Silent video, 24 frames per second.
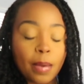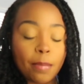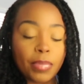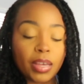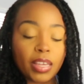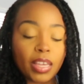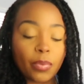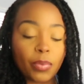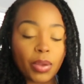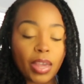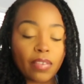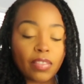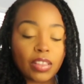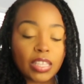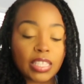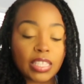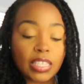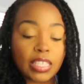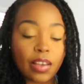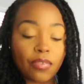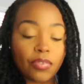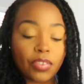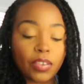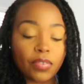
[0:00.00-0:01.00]
but yeah we have the
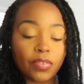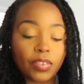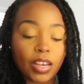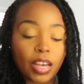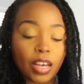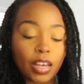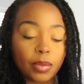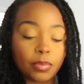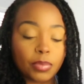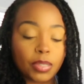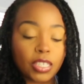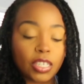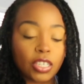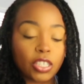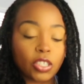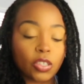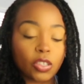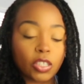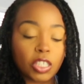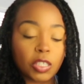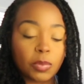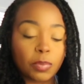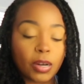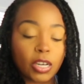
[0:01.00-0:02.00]
seven of cups here
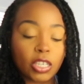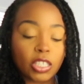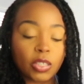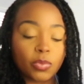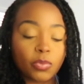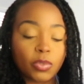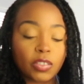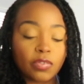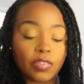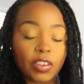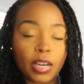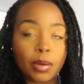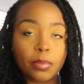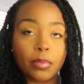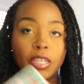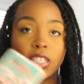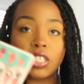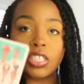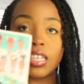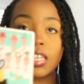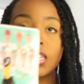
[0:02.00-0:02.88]
so this person was very much